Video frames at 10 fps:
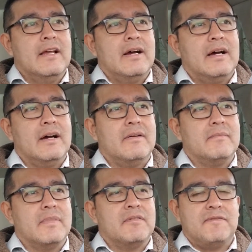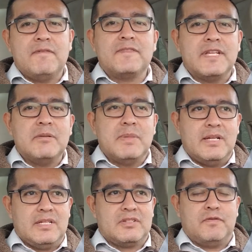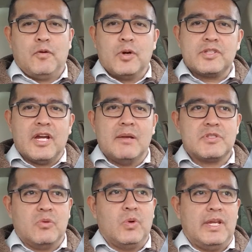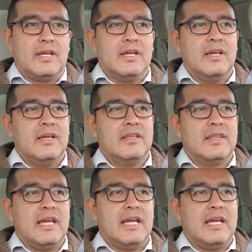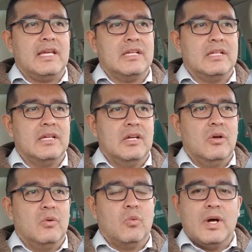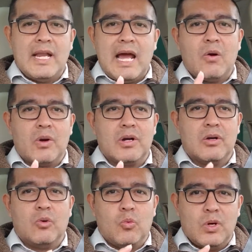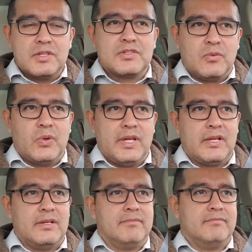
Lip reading: 15 minutes 4 times a week than 1 hour once a week.